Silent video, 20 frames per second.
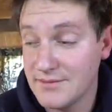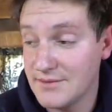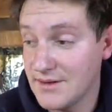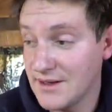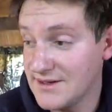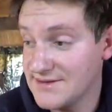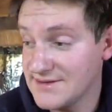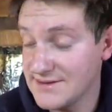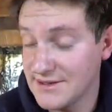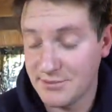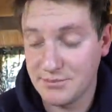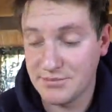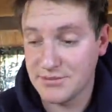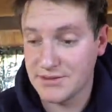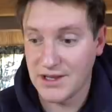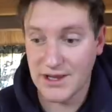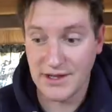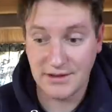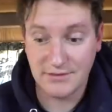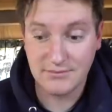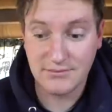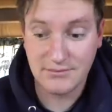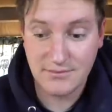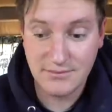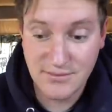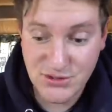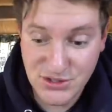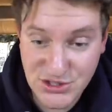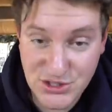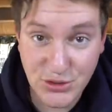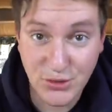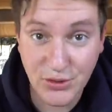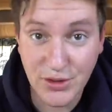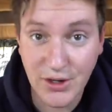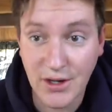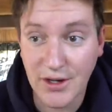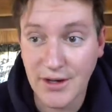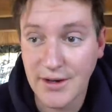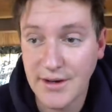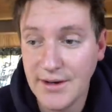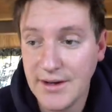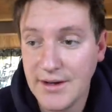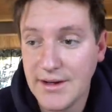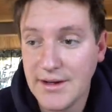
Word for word: I slept like too good.